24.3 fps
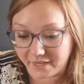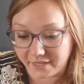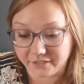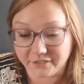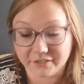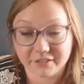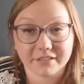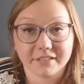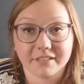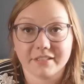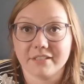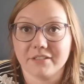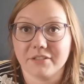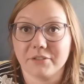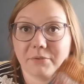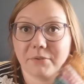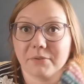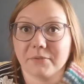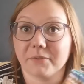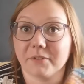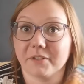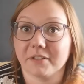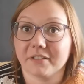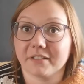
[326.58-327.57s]
just do
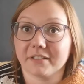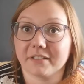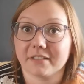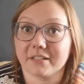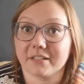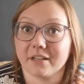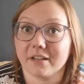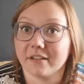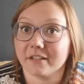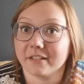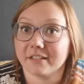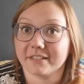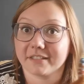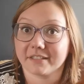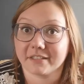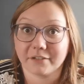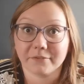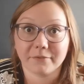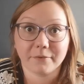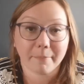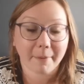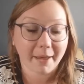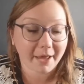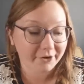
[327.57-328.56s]
a vanilla sock instead
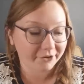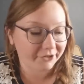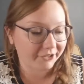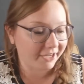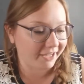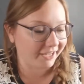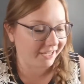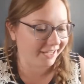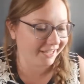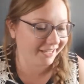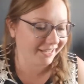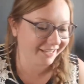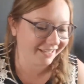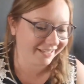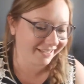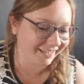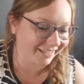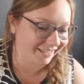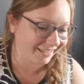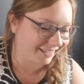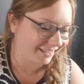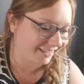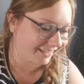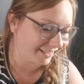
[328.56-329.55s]
of a pattern.
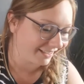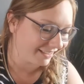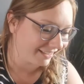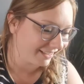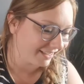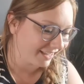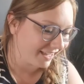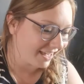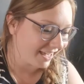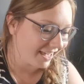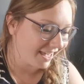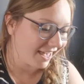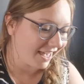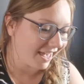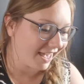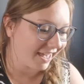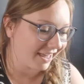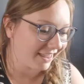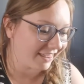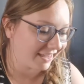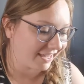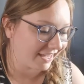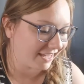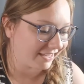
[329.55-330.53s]

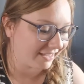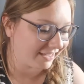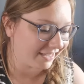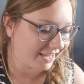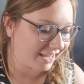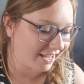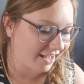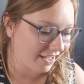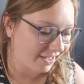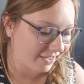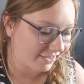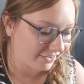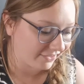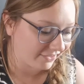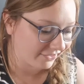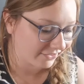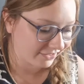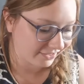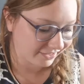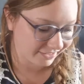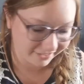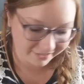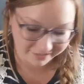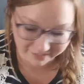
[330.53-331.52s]
And then the other
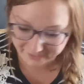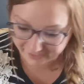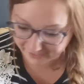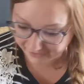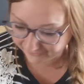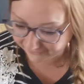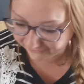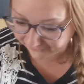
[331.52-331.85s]
thing that I